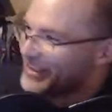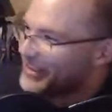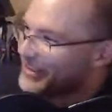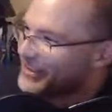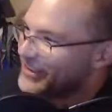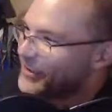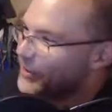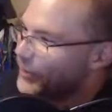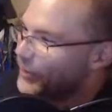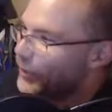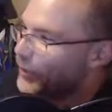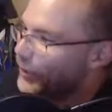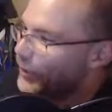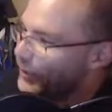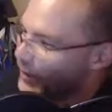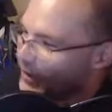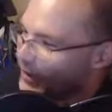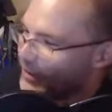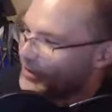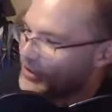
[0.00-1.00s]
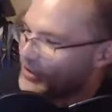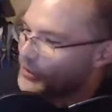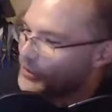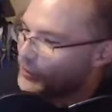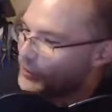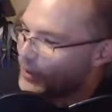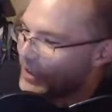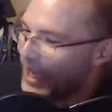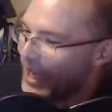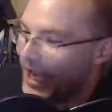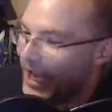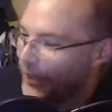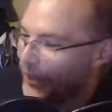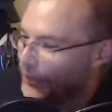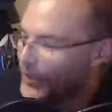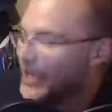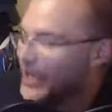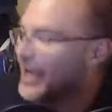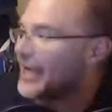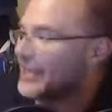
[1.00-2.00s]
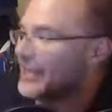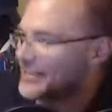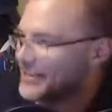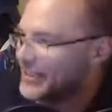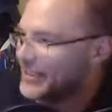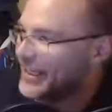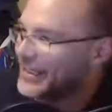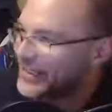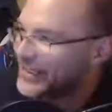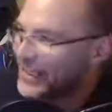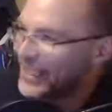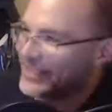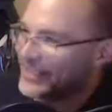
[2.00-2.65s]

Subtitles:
Or do you want to acquiesce and let